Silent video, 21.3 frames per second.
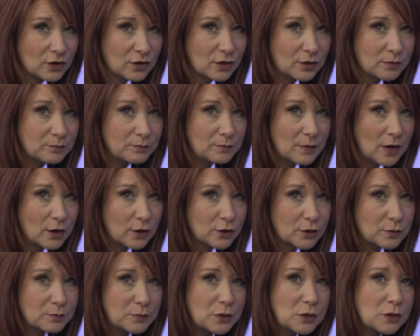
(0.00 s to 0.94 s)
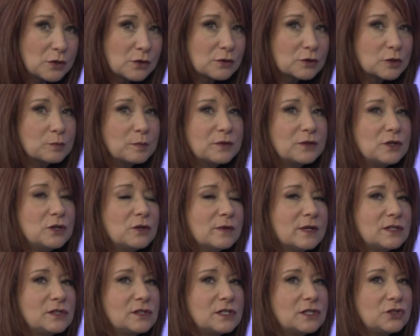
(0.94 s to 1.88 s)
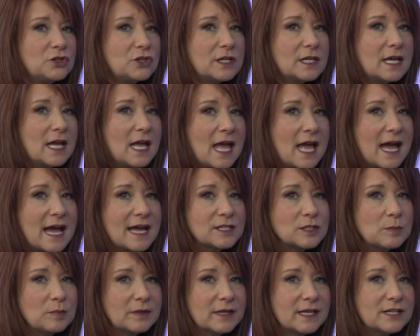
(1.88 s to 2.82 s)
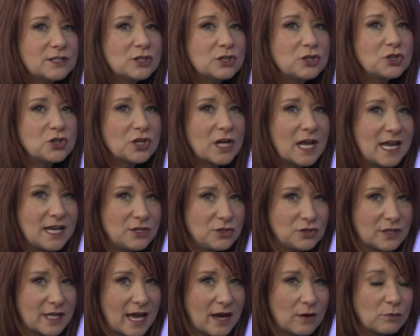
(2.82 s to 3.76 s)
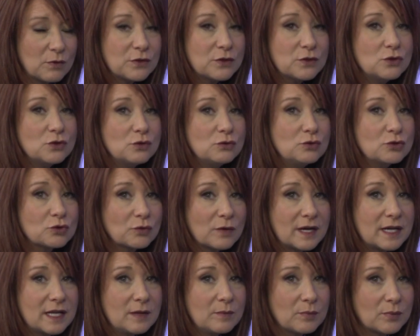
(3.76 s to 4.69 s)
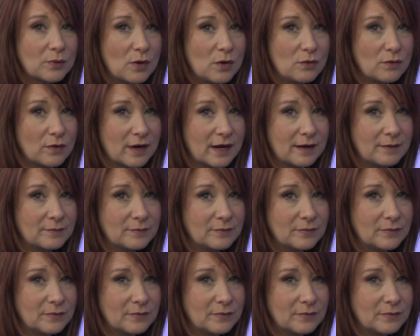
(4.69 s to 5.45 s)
com our computers, but the U N C G has a plan to change that with a new training program.